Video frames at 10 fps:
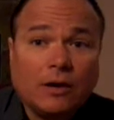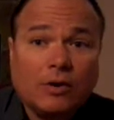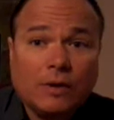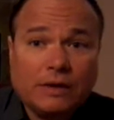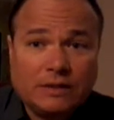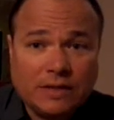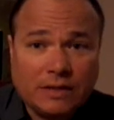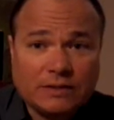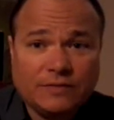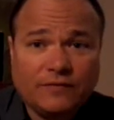go in and
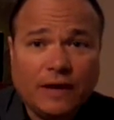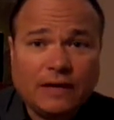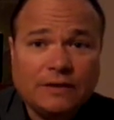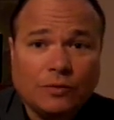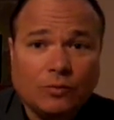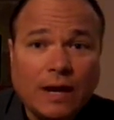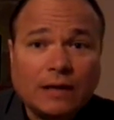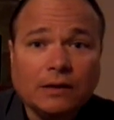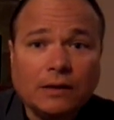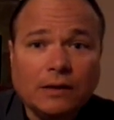testify
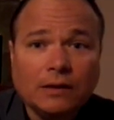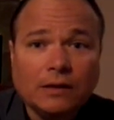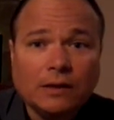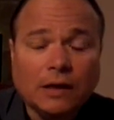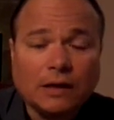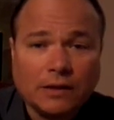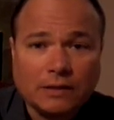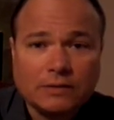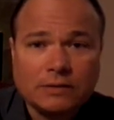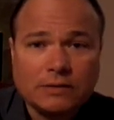directly
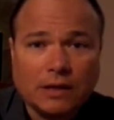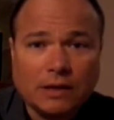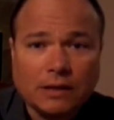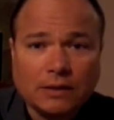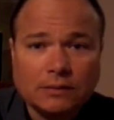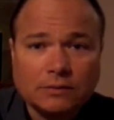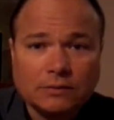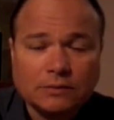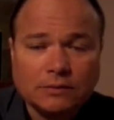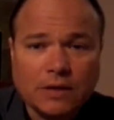against
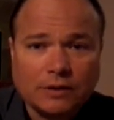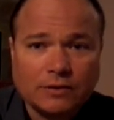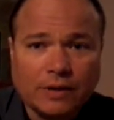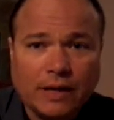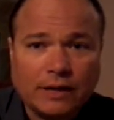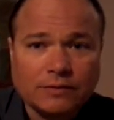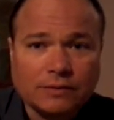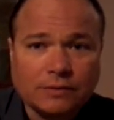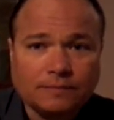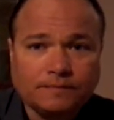Dr. Nasser.